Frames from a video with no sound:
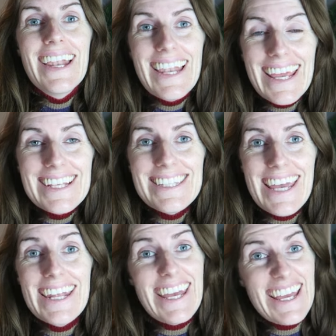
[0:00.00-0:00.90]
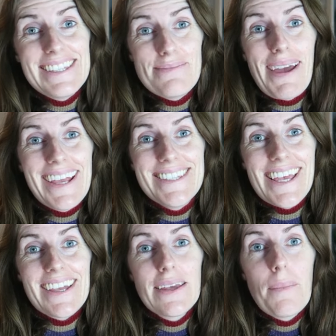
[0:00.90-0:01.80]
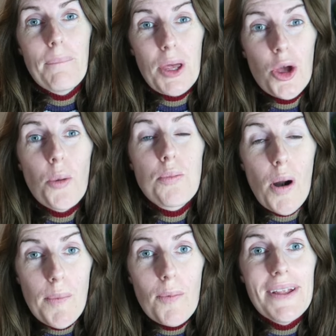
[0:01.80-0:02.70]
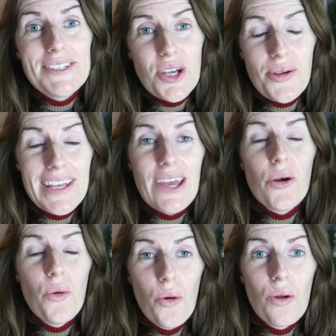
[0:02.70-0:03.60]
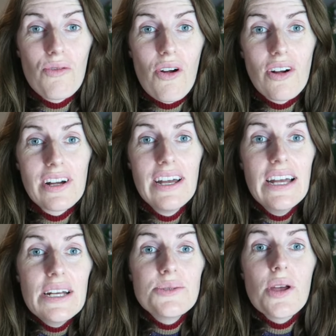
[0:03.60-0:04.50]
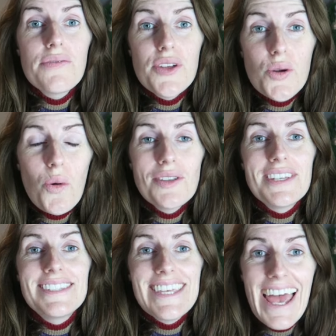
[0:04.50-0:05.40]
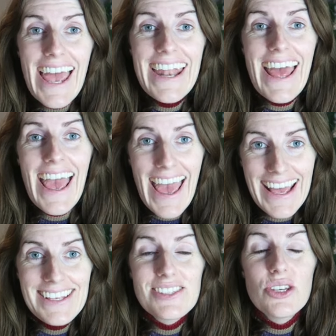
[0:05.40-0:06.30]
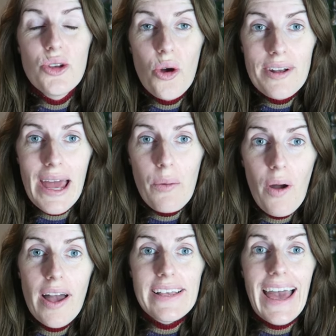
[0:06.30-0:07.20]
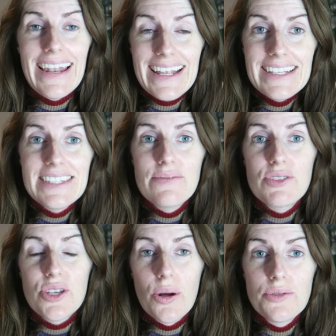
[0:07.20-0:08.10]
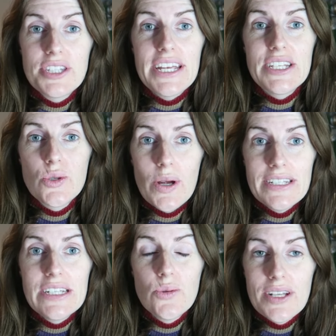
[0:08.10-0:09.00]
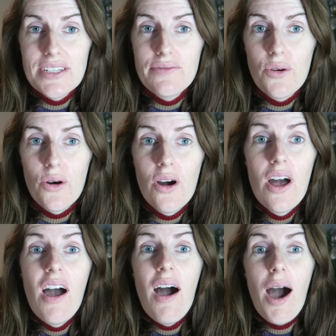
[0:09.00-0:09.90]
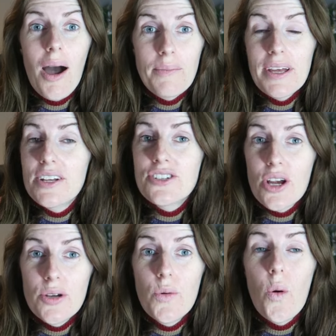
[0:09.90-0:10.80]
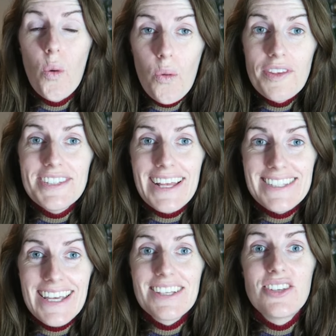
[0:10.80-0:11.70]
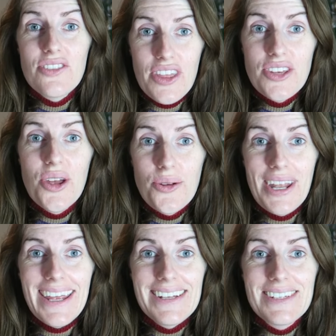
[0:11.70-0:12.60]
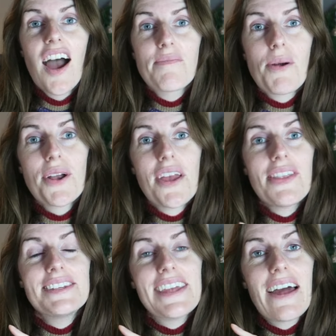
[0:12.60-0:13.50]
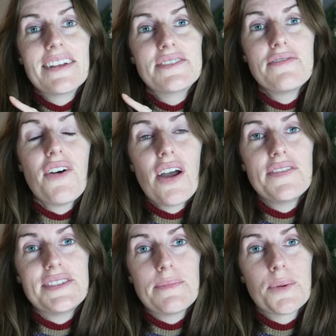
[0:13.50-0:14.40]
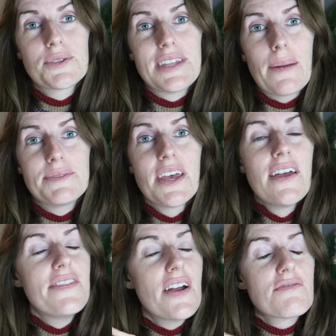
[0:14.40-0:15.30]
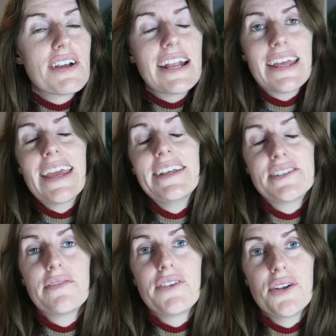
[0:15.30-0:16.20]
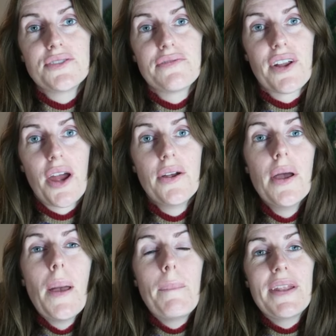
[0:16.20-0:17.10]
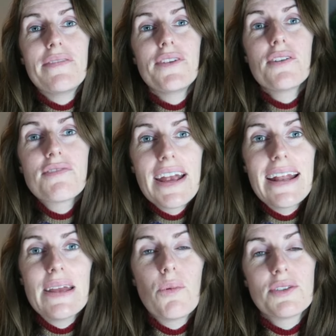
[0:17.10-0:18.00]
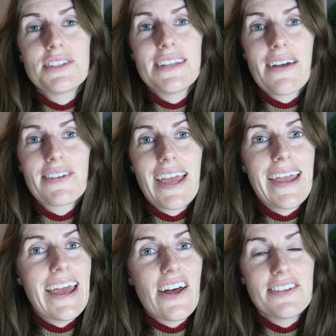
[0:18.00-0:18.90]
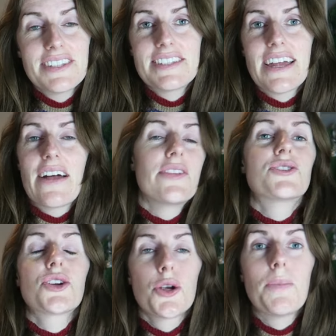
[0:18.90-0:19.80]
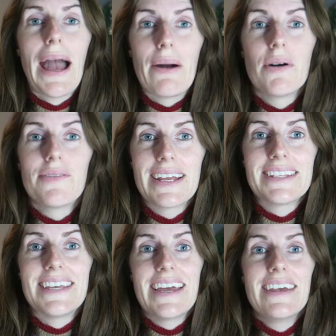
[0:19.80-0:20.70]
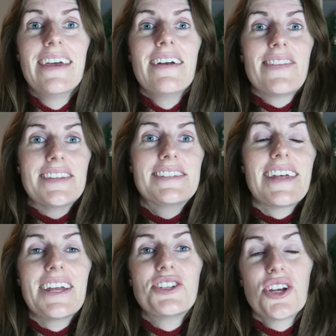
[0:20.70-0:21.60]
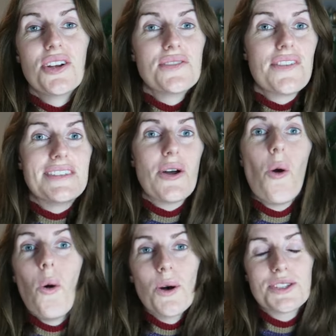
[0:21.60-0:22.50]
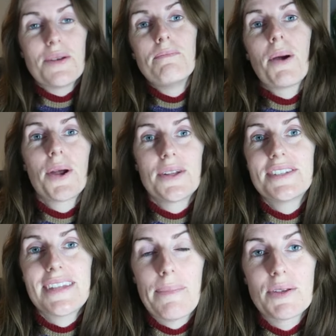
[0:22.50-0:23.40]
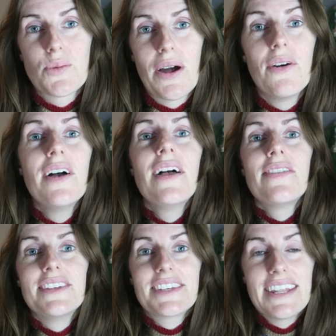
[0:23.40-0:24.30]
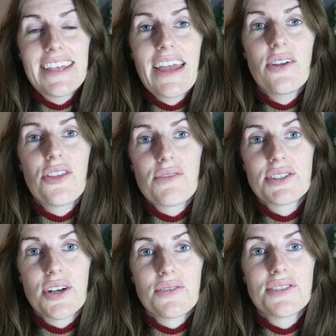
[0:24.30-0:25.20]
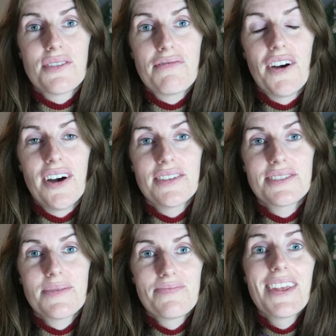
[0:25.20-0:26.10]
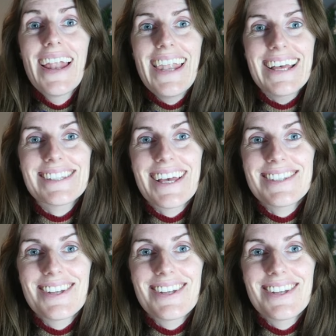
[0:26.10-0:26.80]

LinkedIn is amazing, but you're probably doing it all wrong. So if you want to 10x your network and LinkedIn results in 2024, I'm going to show you all the settings that you need. I've broken this down into 5 simple steps that are really easy for you to follow. But if you really want to navigate and understand the true power of LinkedIn, then stay tuned for this awesome bonus step as well that's going to get you the results fast. Let's get